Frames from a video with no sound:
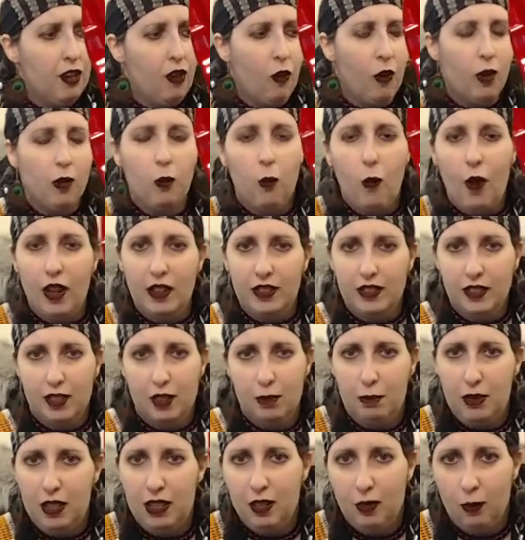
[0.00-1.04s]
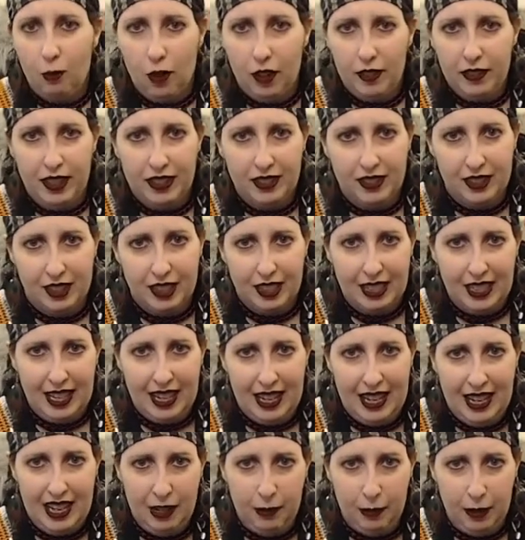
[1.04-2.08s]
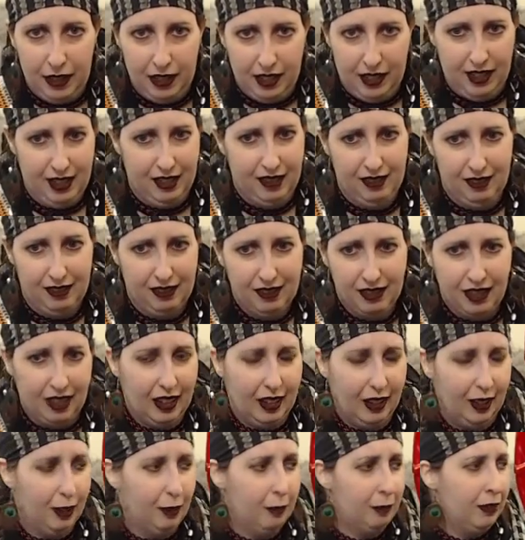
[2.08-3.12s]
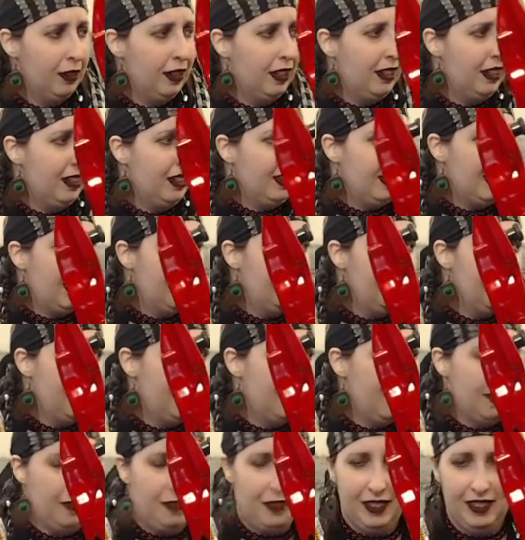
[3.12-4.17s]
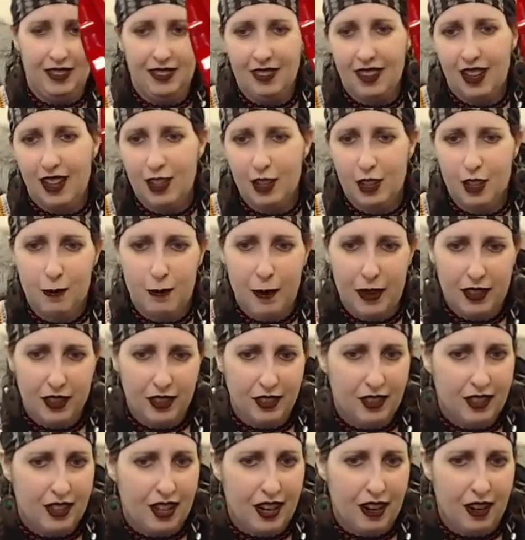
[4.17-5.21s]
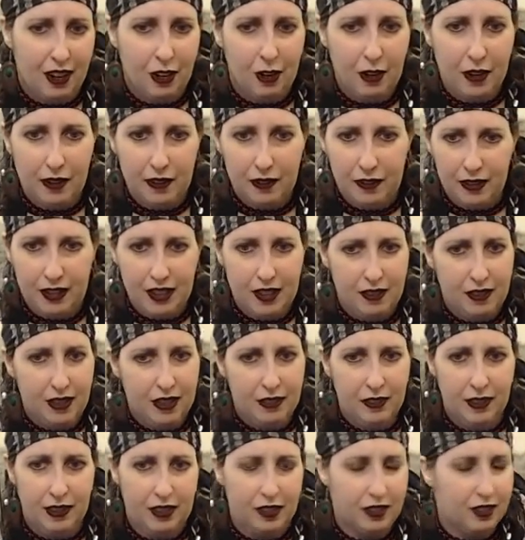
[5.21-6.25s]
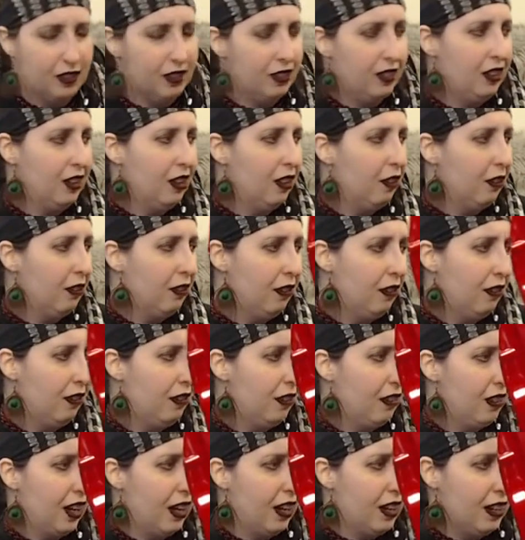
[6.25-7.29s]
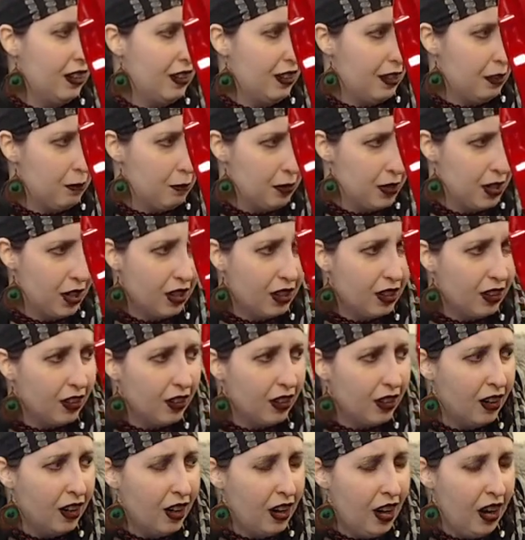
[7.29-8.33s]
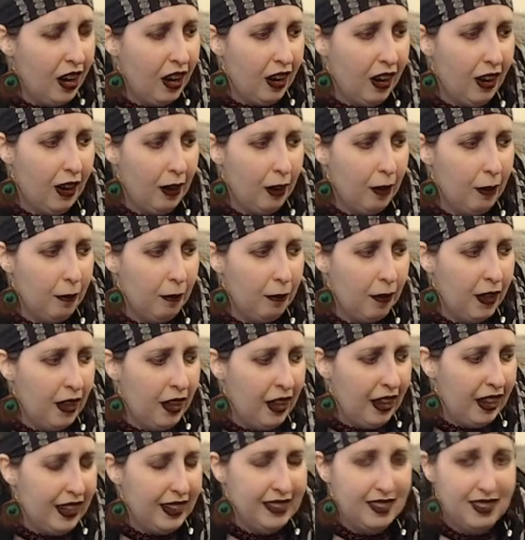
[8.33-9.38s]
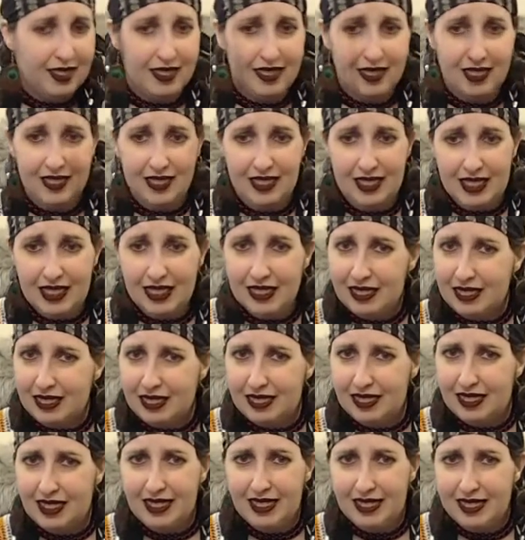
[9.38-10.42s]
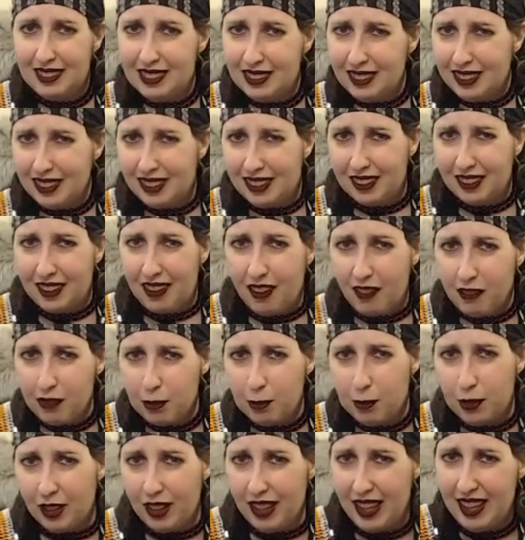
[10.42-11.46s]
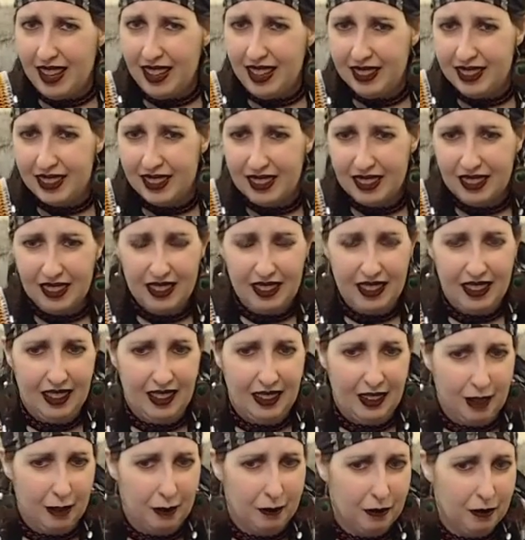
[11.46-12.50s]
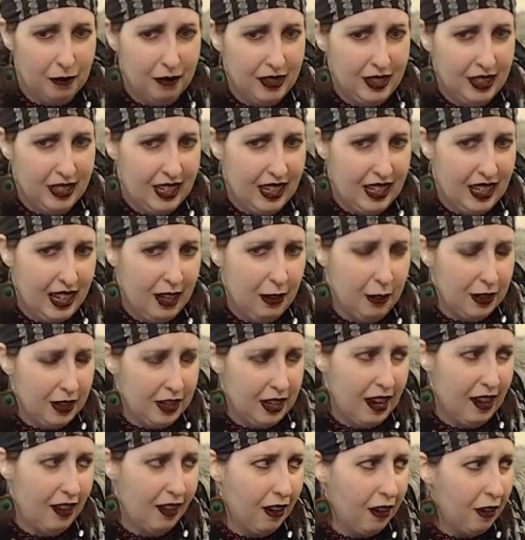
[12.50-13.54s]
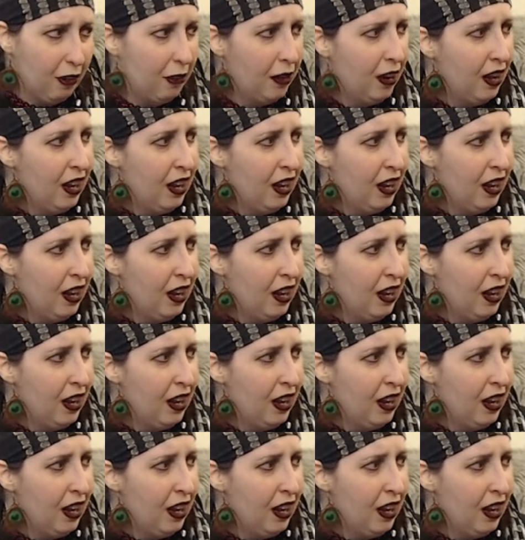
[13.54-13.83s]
one wants to be the one that's going to get hit with it. even if it's not a specialty arrow, even if it's, you know, not anything in particular, it's still an uncomfortable hit to get hit with an arrow.